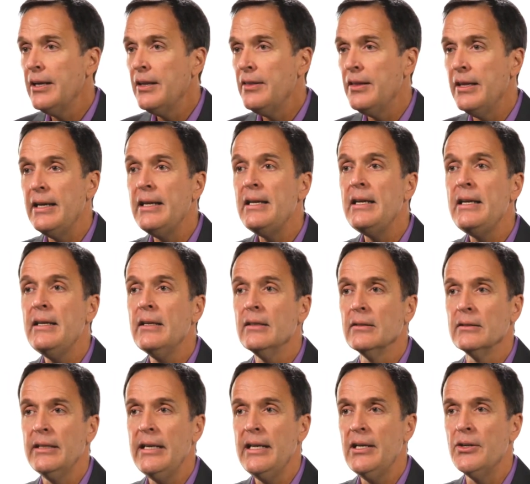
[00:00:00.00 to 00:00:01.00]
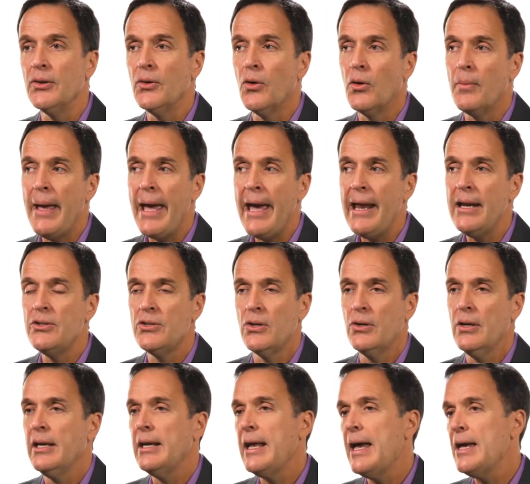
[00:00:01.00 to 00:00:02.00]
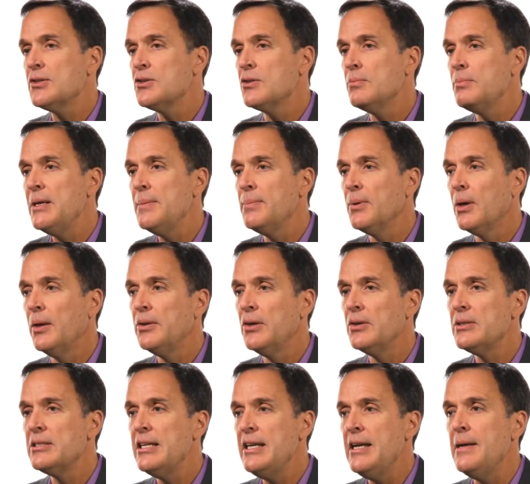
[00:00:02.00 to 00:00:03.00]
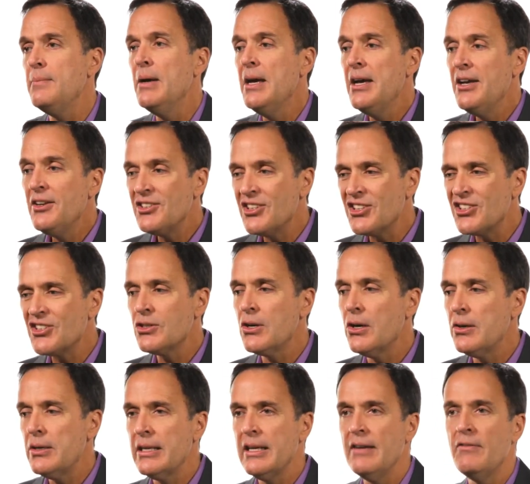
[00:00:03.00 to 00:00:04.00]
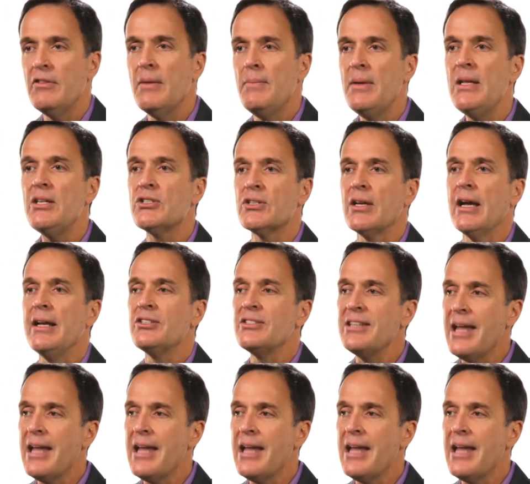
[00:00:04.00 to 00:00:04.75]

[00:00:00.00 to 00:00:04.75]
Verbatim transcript: that any leader or manager can ask the people on their team to start to give them insights.